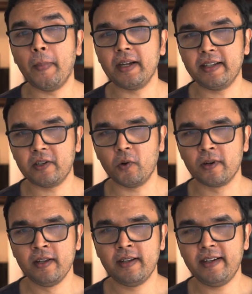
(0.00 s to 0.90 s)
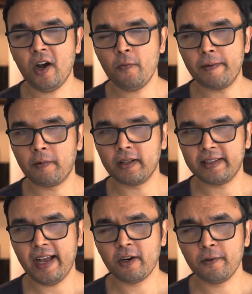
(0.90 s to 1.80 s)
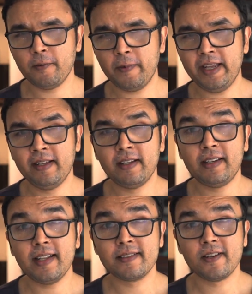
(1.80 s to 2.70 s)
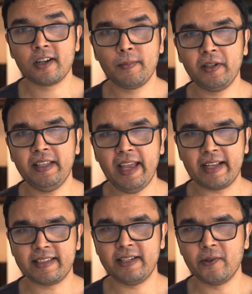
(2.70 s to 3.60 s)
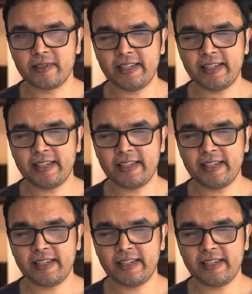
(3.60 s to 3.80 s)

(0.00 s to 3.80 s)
multi-core. Now we've got that out of the way, let's talk about the Exynos